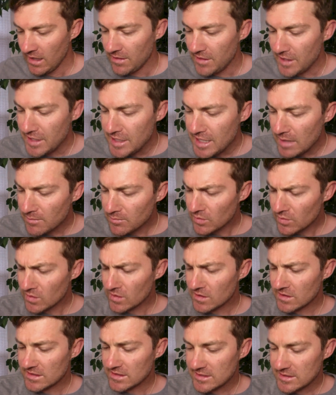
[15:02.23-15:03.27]
The
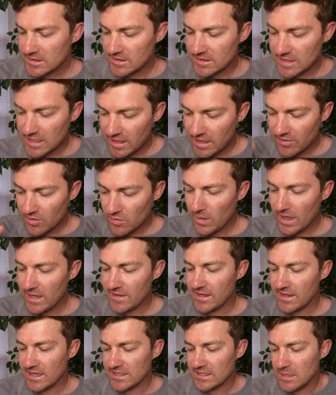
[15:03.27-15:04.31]
number, the other way
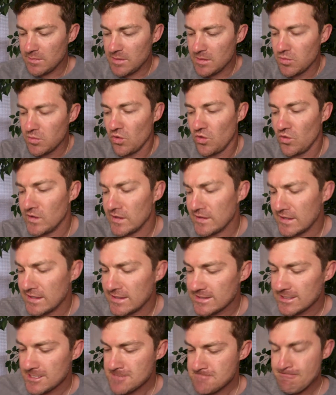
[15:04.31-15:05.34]
that I see people doing
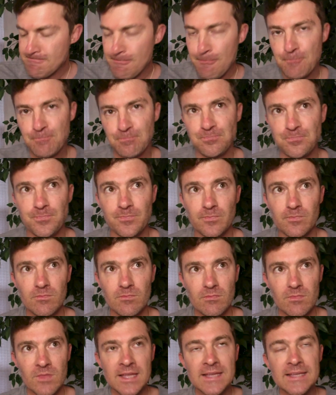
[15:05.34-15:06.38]
this
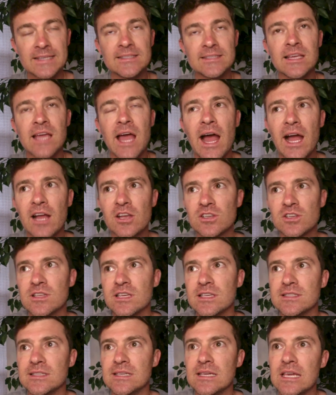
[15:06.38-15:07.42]
is they
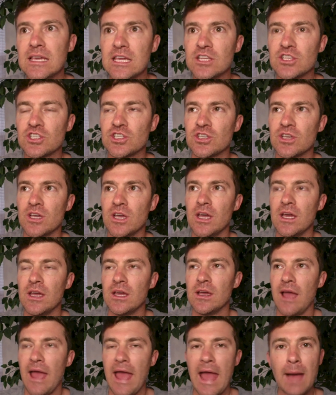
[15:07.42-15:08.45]
actually teach
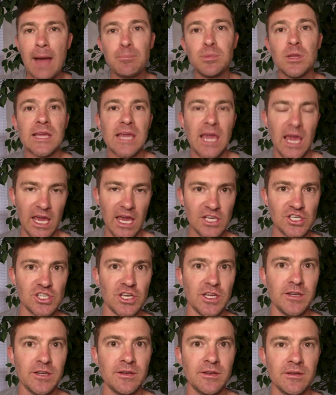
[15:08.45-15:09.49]

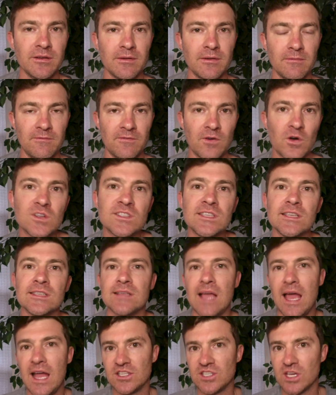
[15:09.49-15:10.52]
application
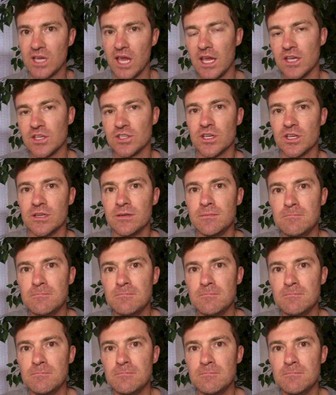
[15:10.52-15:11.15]
versus education.